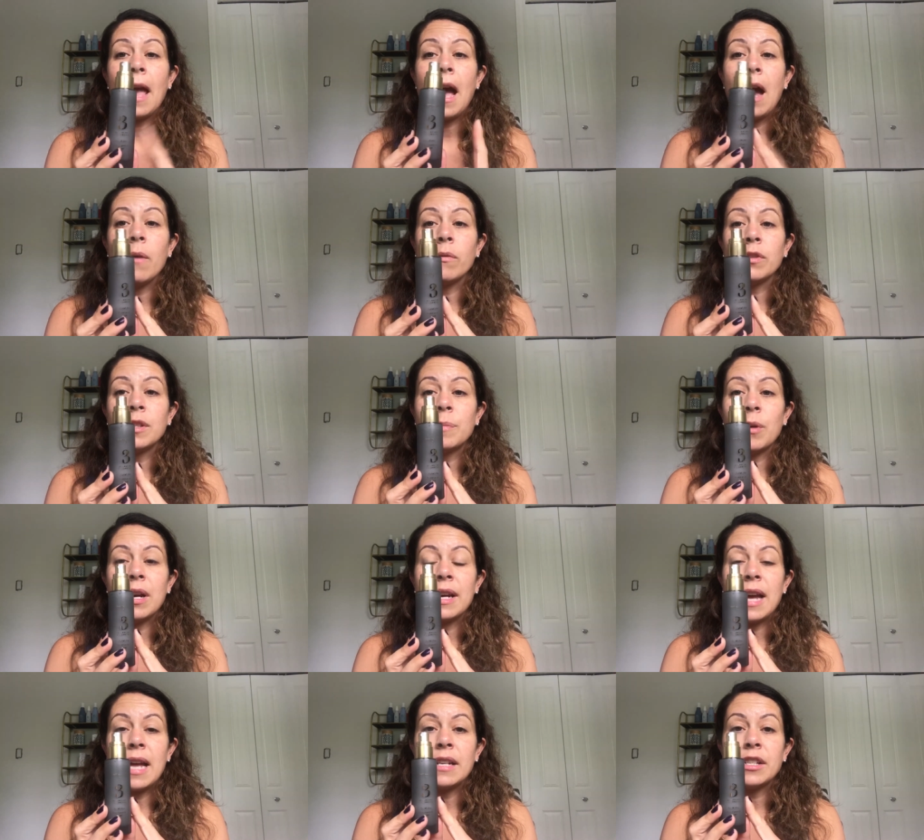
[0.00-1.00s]
I will spray
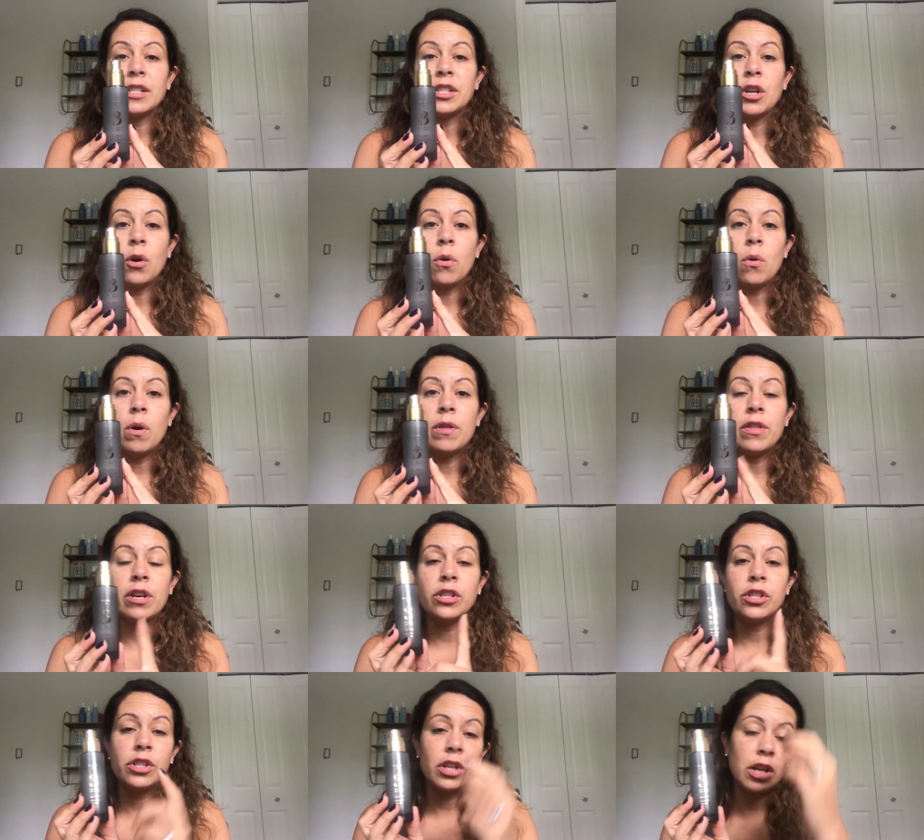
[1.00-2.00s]
again. So
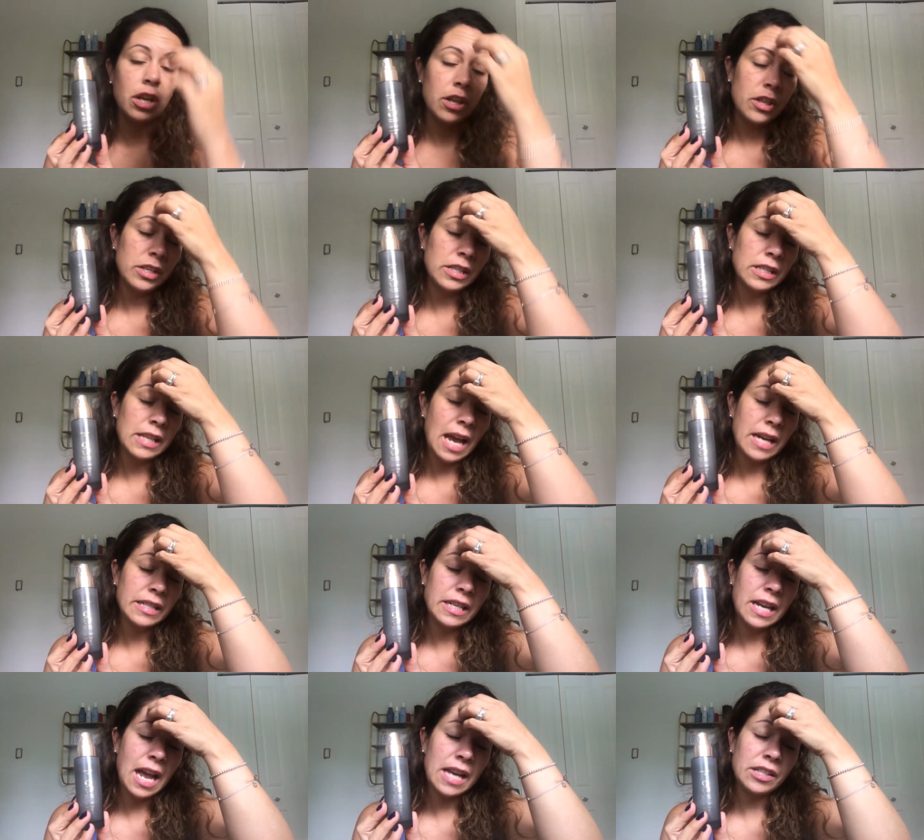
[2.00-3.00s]
the this is
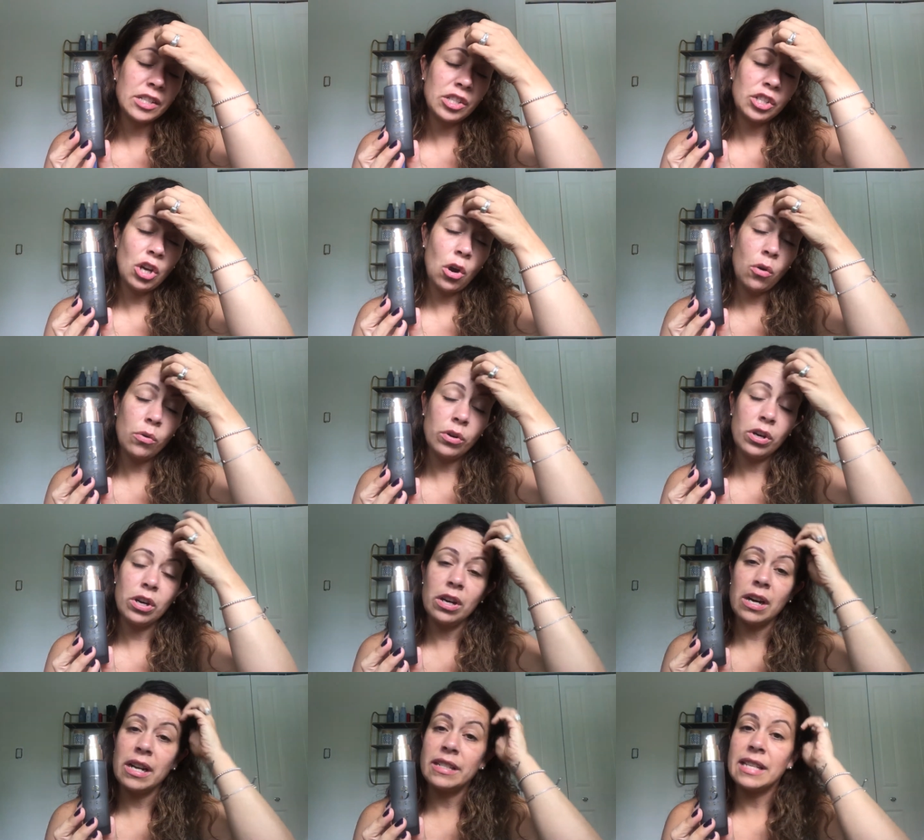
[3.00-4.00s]
acting as a
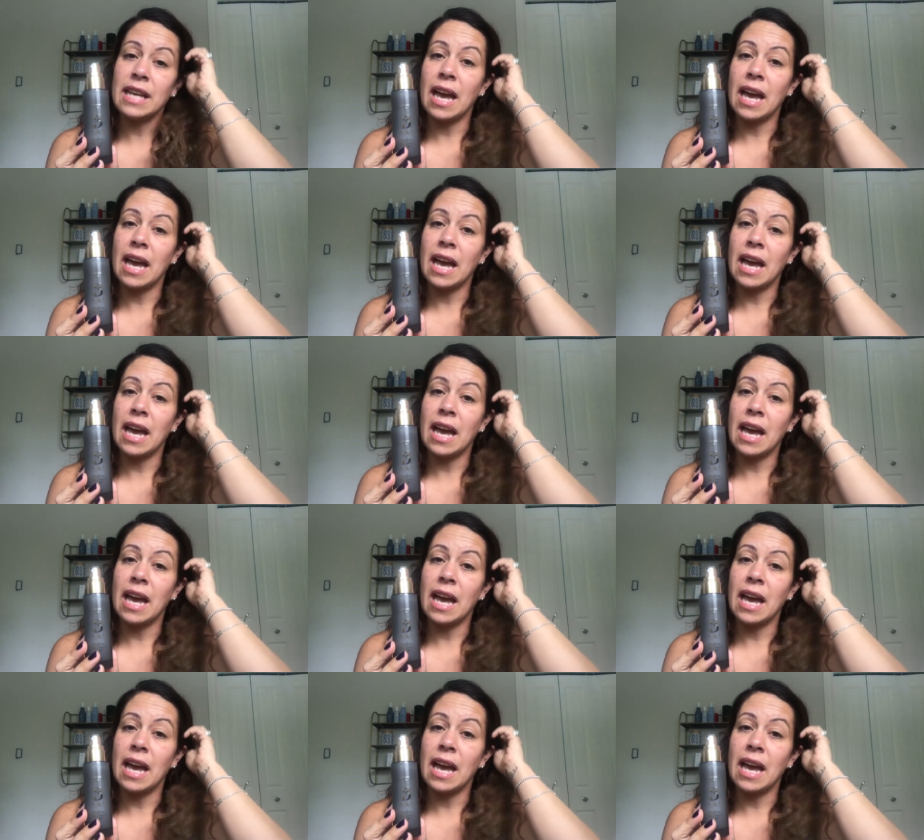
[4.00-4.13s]
toner, it's